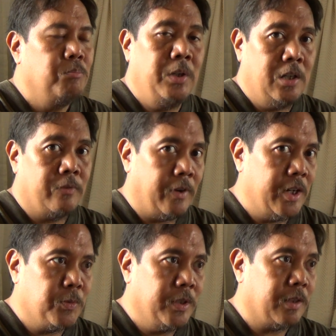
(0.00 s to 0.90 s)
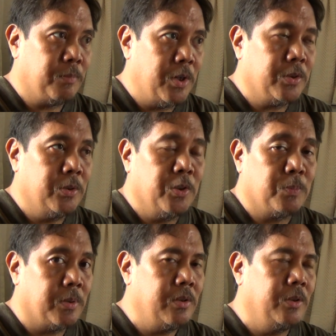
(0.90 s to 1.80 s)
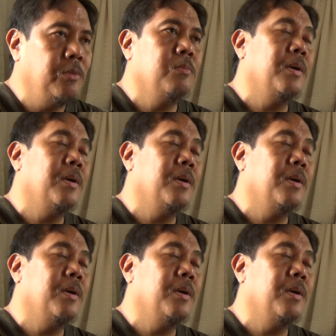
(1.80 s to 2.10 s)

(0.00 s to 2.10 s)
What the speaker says: being friends with that person who spurned you,